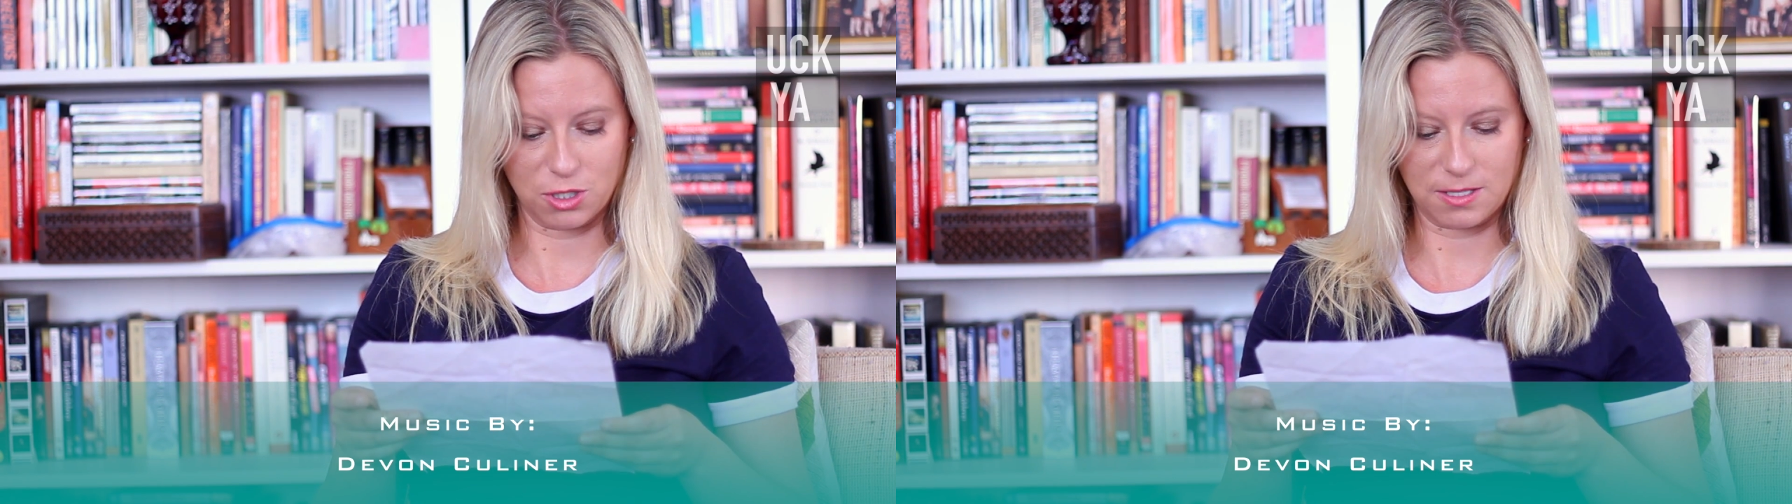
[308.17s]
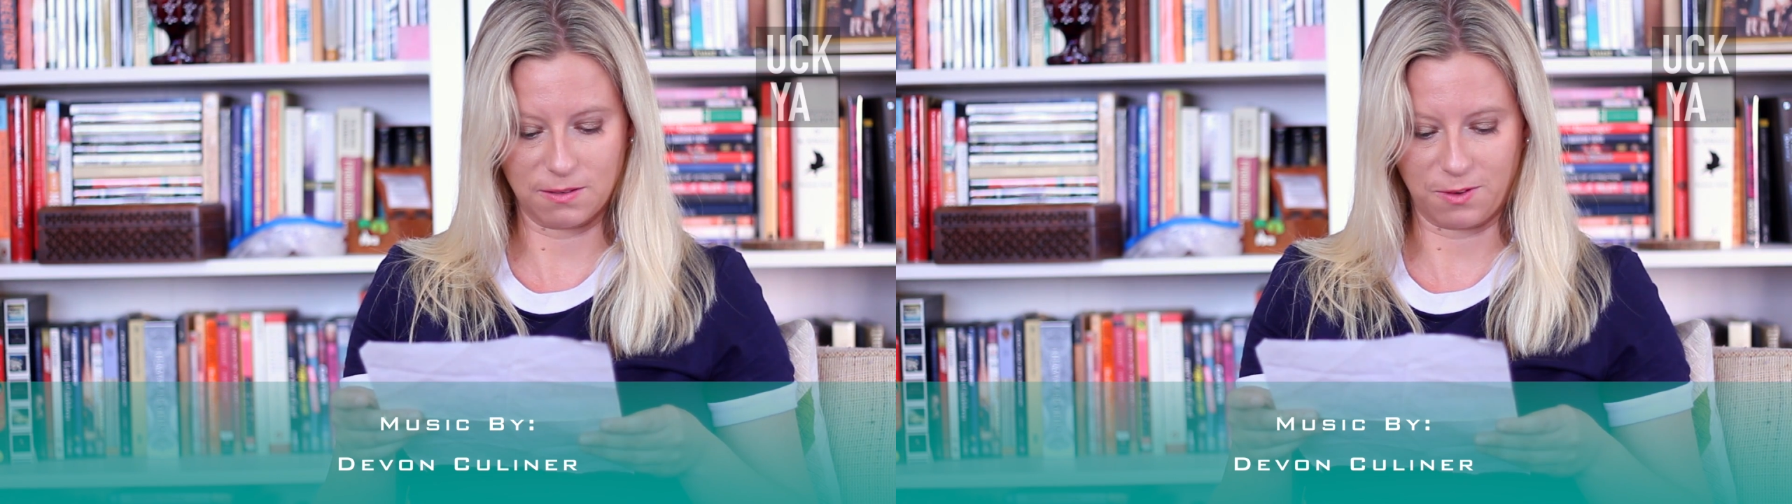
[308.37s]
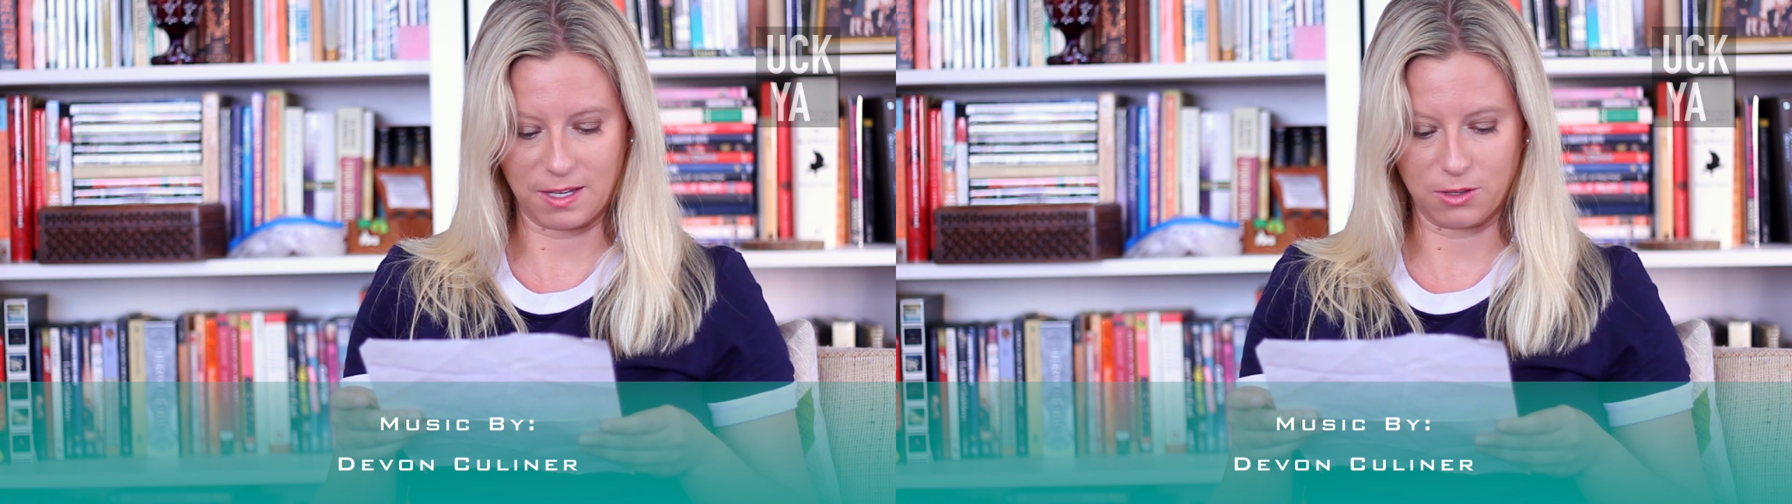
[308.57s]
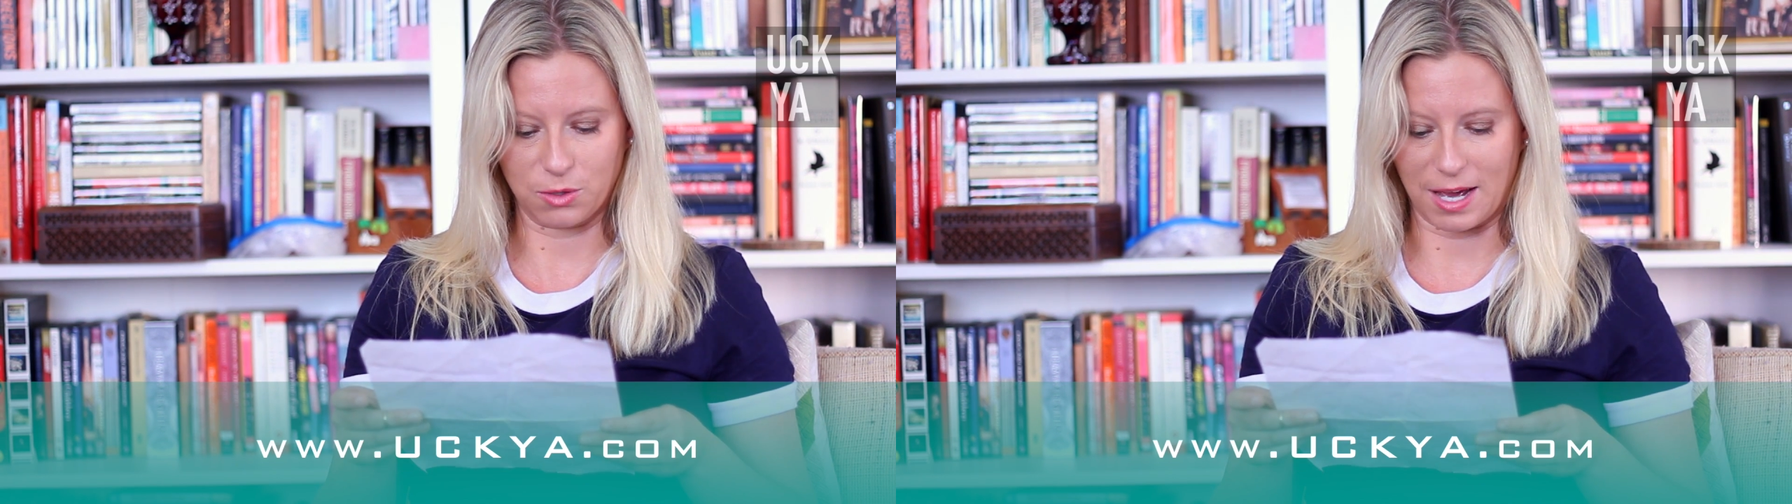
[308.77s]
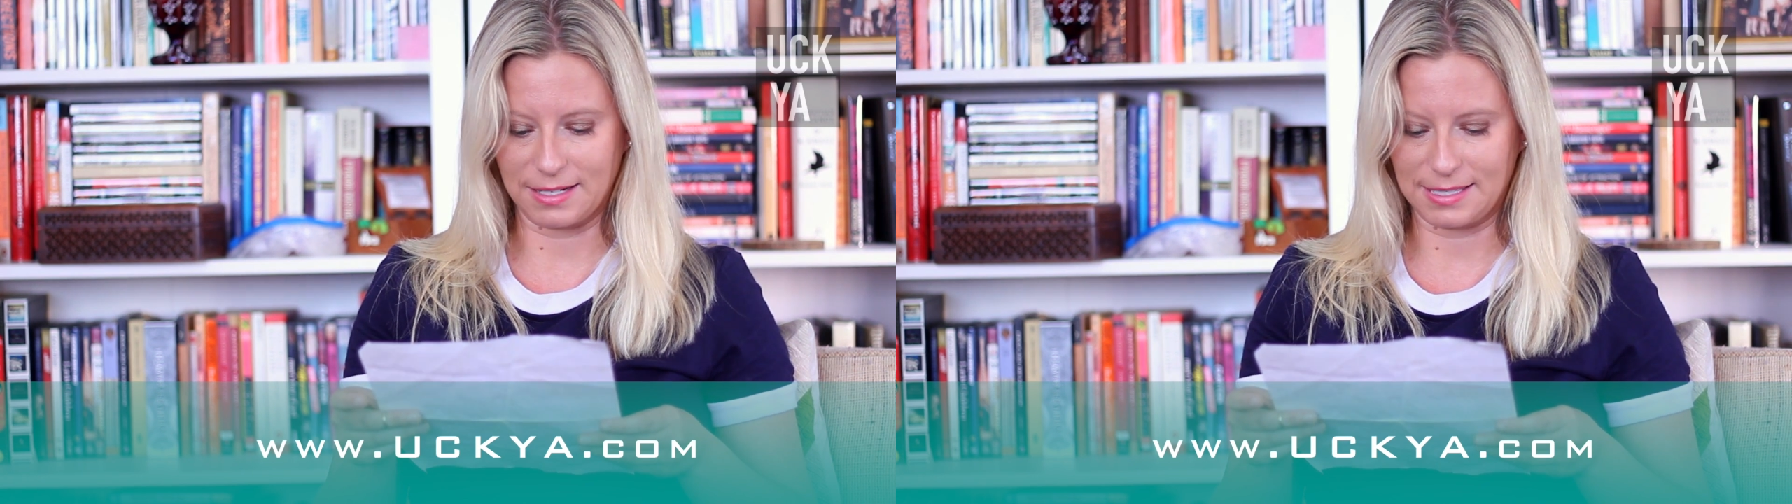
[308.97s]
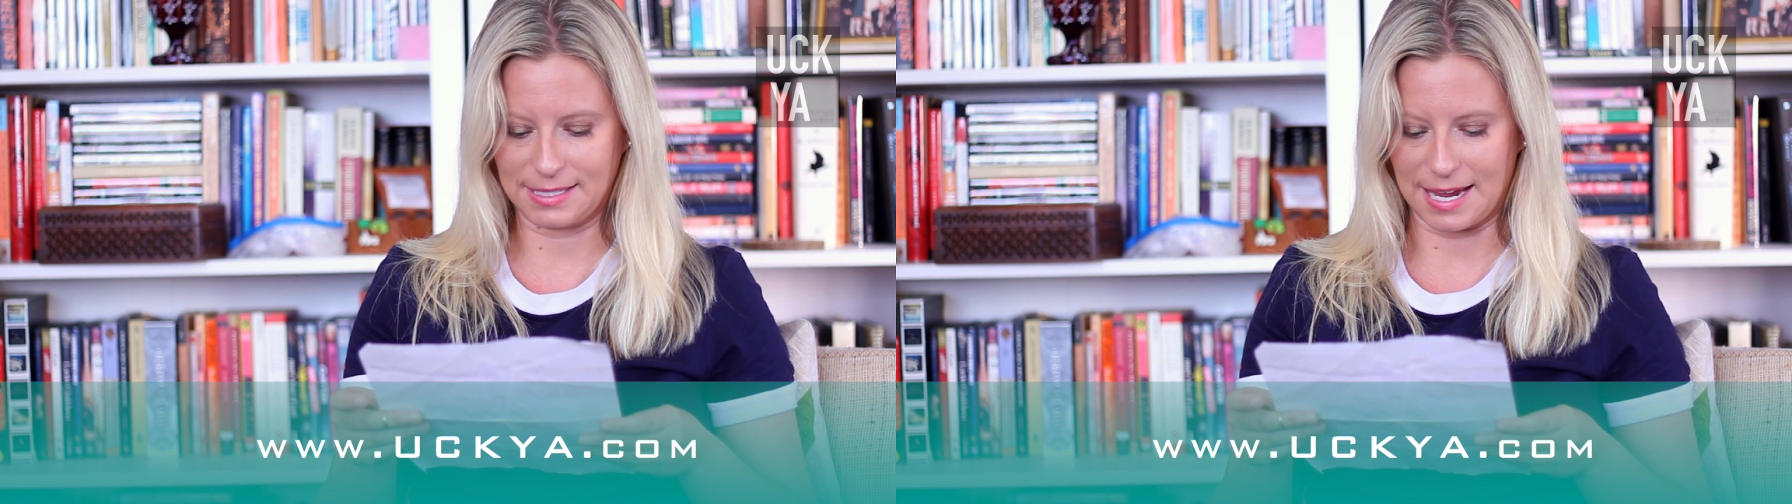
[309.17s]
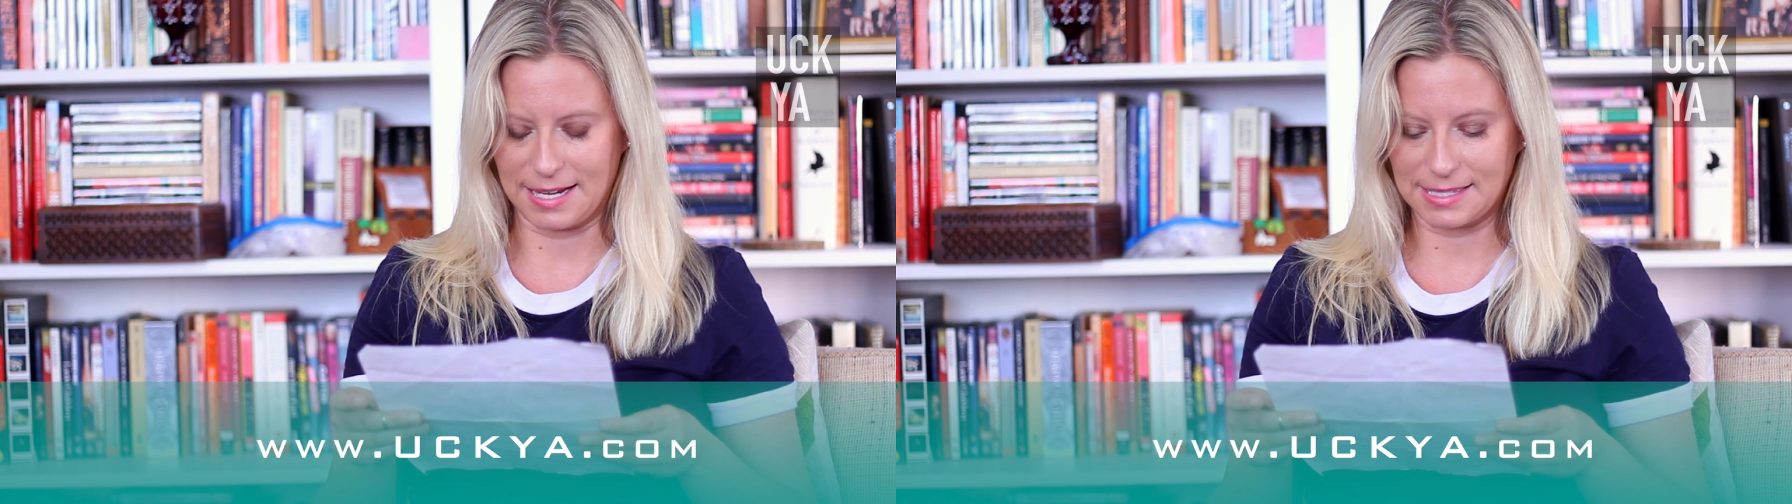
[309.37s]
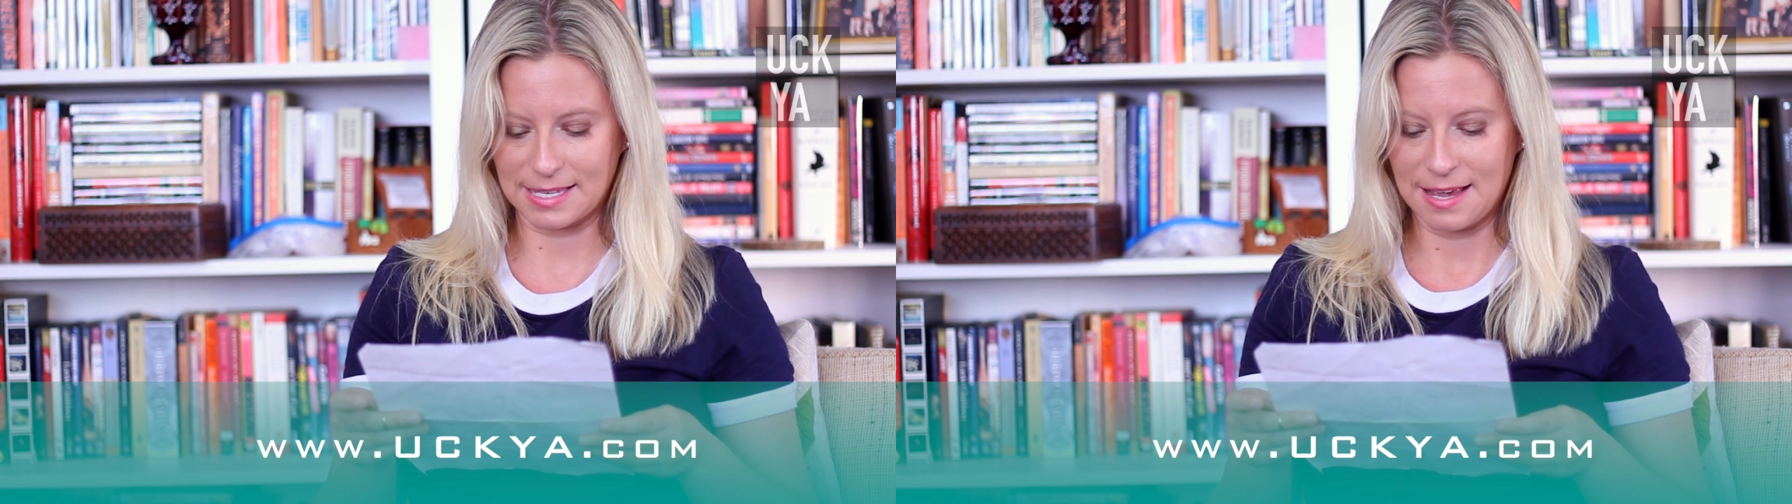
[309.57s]
to defeat the United
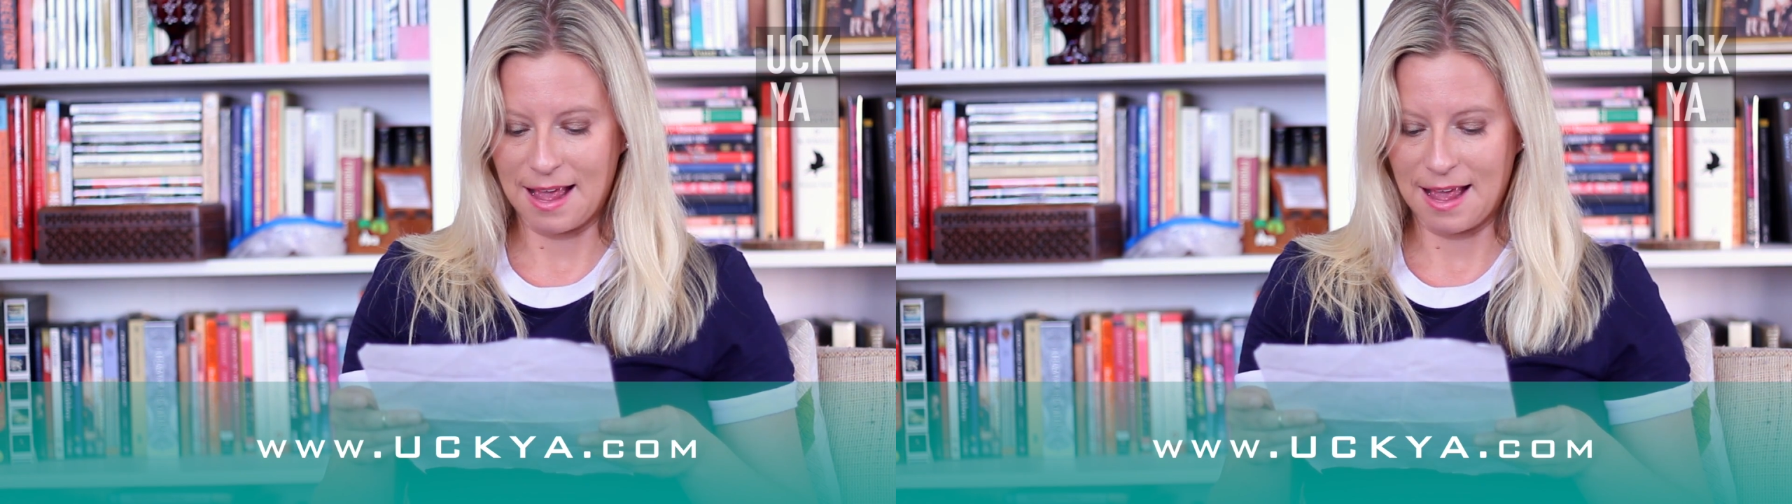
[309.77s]
States,